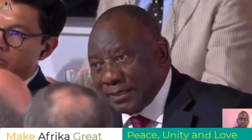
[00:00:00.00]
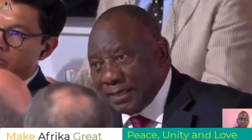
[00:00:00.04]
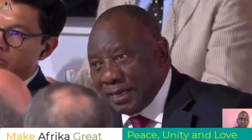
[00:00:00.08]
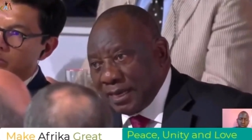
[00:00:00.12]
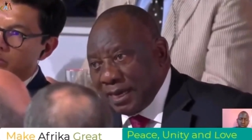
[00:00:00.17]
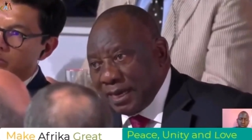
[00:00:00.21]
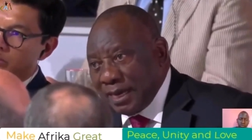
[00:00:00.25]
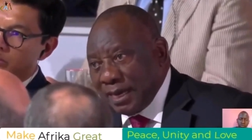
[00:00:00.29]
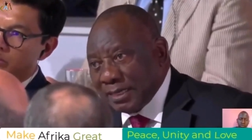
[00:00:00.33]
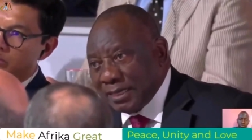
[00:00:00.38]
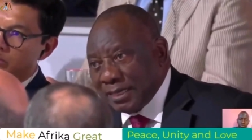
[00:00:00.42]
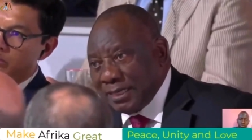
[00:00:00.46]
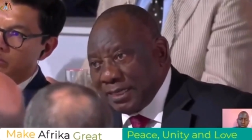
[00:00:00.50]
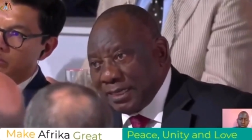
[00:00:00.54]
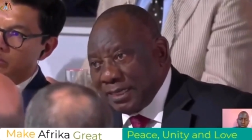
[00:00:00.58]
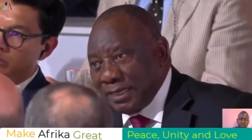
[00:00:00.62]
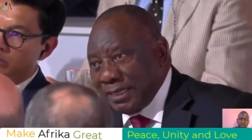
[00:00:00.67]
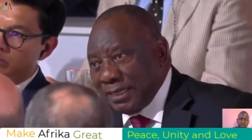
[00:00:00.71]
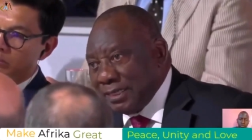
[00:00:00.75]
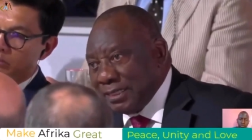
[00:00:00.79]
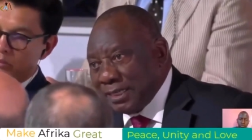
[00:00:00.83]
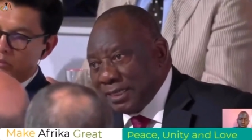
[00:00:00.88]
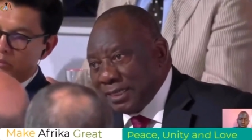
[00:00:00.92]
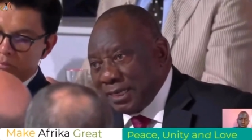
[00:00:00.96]
They are largely
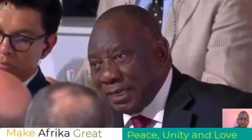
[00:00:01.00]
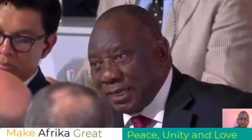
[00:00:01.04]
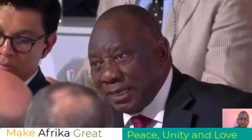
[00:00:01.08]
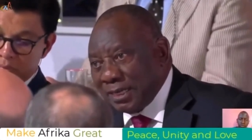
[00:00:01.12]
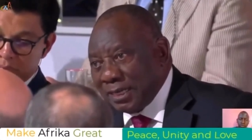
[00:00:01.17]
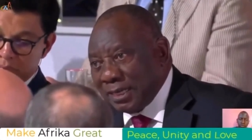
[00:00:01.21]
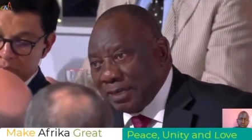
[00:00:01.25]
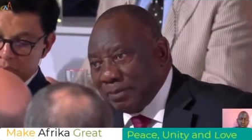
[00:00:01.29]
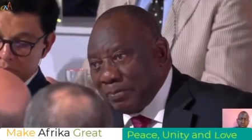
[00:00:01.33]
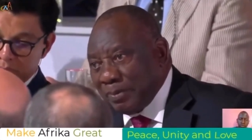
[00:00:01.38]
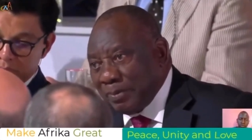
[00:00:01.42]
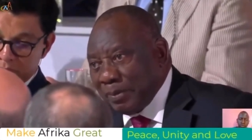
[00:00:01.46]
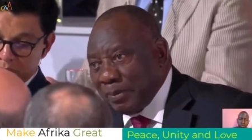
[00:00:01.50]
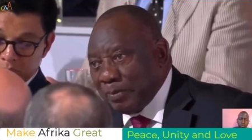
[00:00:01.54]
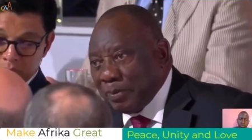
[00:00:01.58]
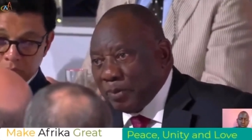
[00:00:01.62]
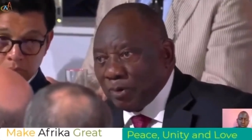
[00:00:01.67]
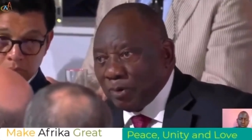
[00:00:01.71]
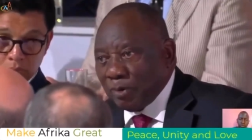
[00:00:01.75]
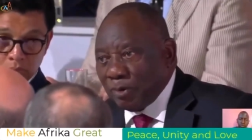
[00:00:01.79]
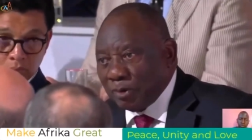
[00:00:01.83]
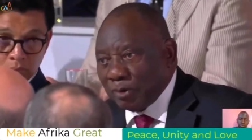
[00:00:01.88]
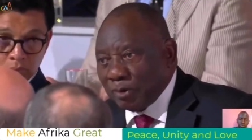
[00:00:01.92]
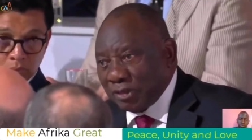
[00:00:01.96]
internal
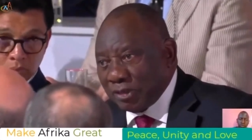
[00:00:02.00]
people or